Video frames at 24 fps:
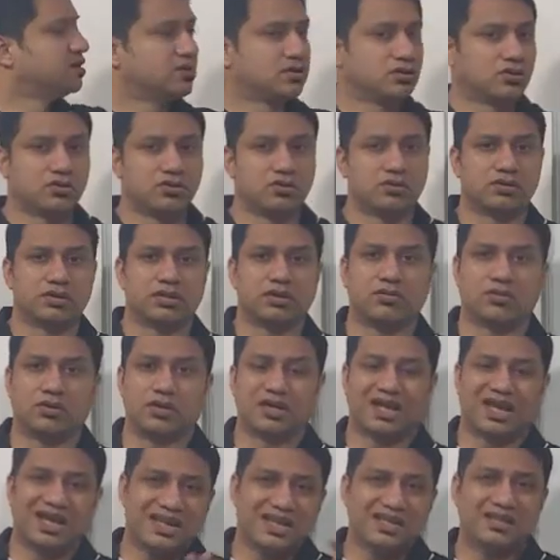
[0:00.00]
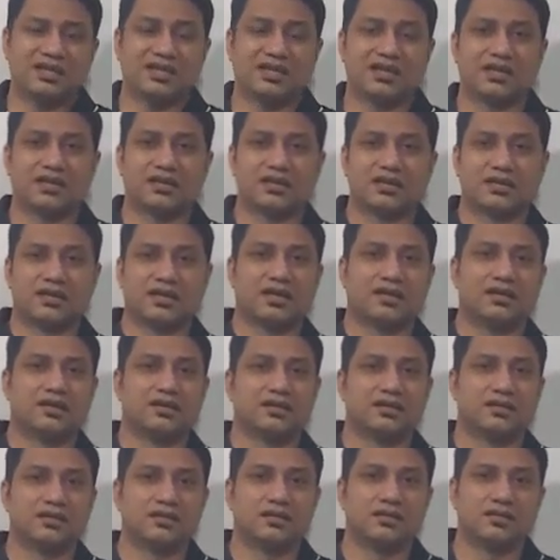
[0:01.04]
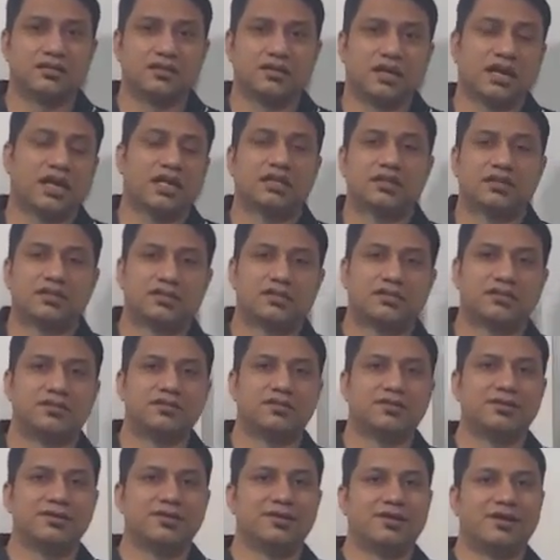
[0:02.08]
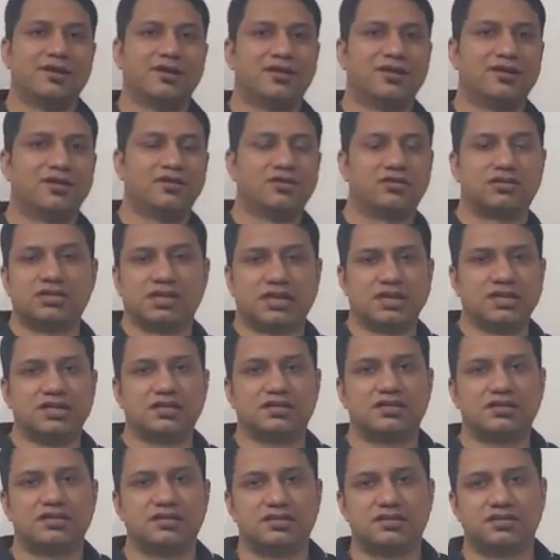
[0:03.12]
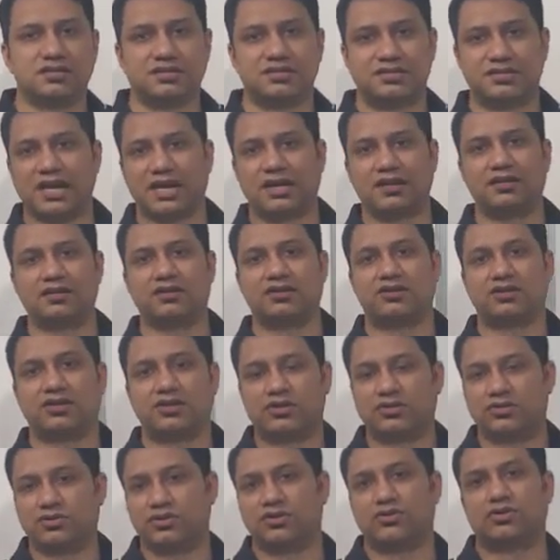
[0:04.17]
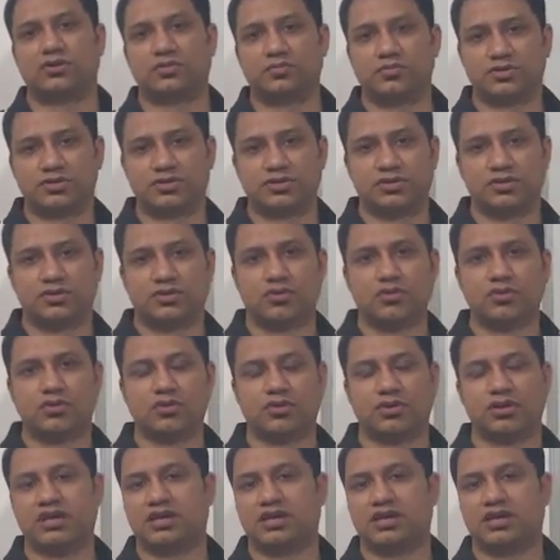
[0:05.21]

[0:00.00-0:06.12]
they want anything in the health or sickness sector, you're the person to go to.